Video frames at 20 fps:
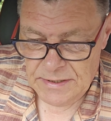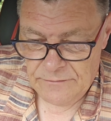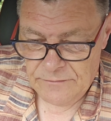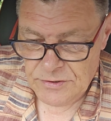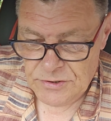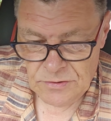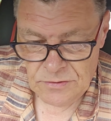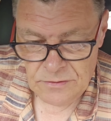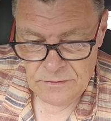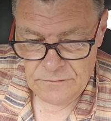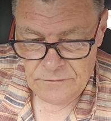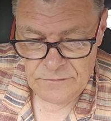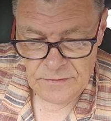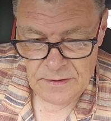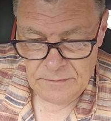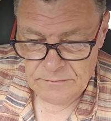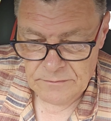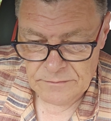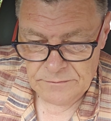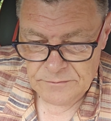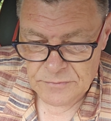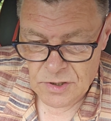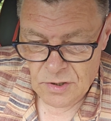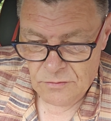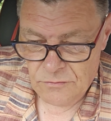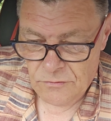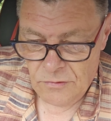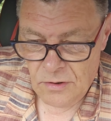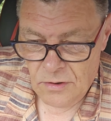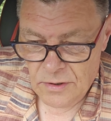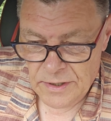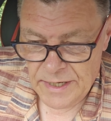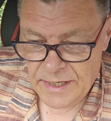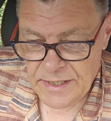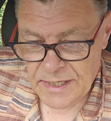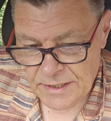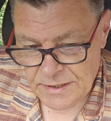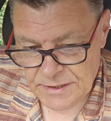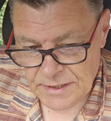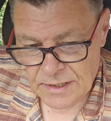sort of gone wrong.
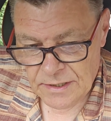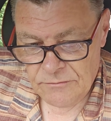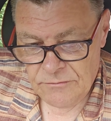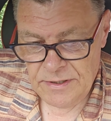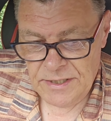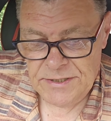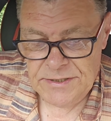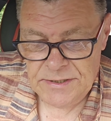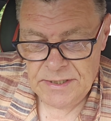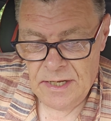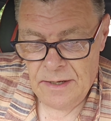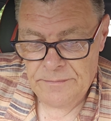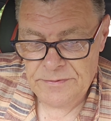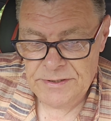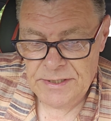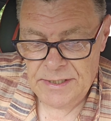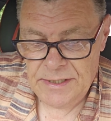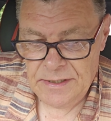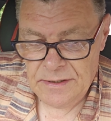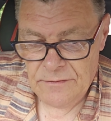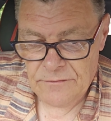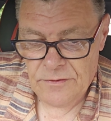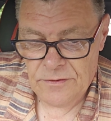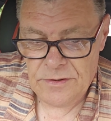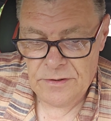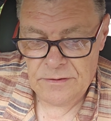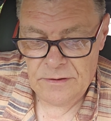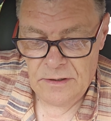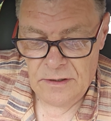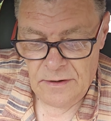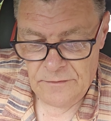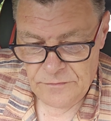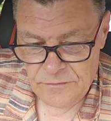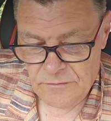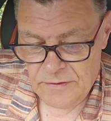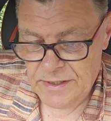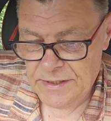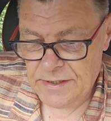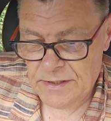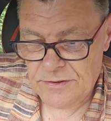It done a recent update, and I've got half the
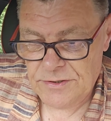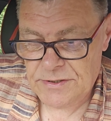radio